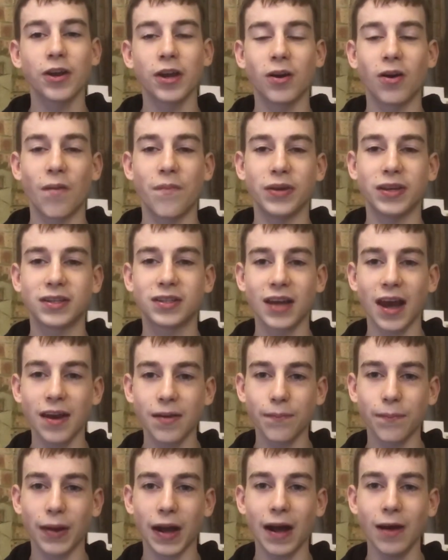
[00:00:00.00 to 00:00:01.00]
It will be
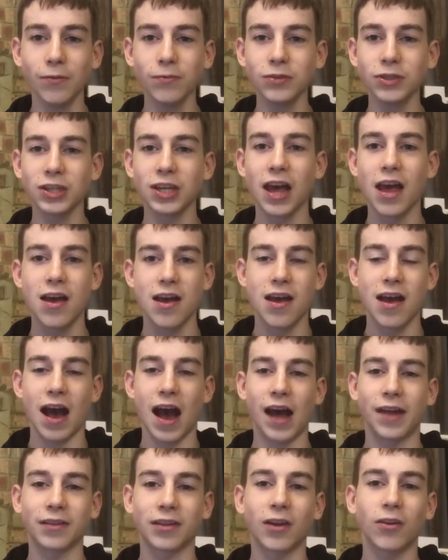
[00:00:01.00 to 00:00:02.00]
£10,
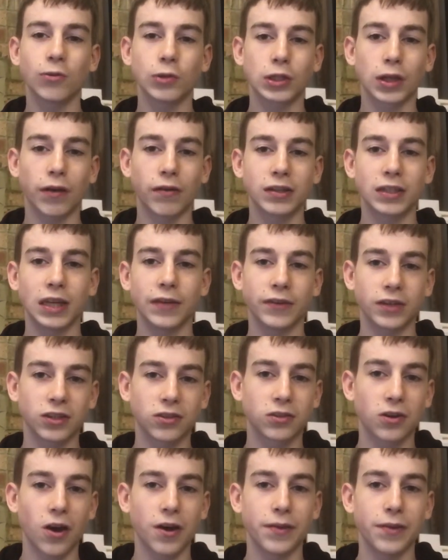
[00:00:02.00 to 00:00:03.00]
and they'll also receive a
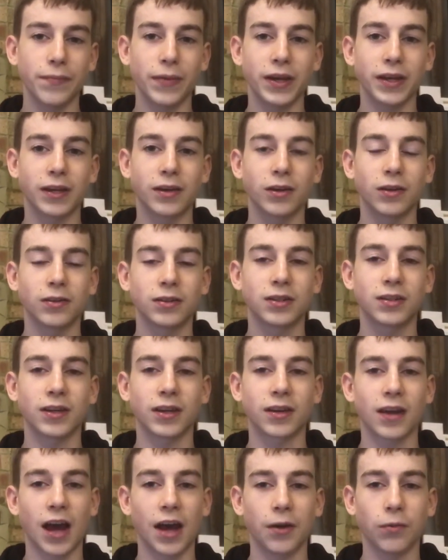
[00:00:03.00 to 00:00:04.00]
design and make
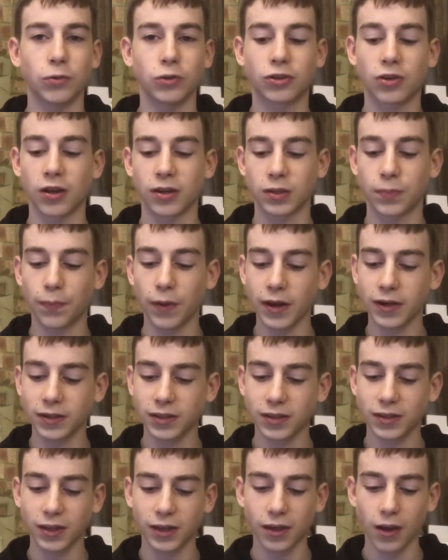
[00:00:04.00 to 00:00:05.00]
sticker and a Woodworking blend
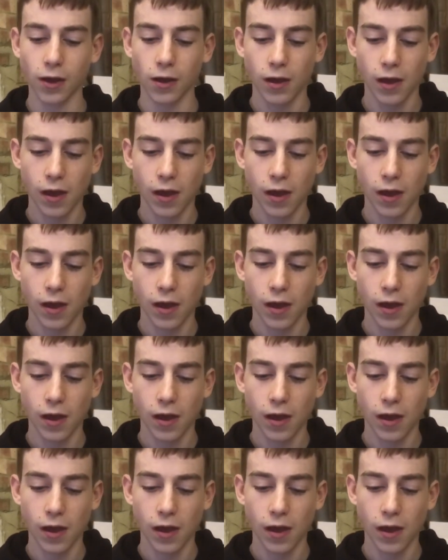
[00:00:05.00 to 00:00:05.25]
sticker.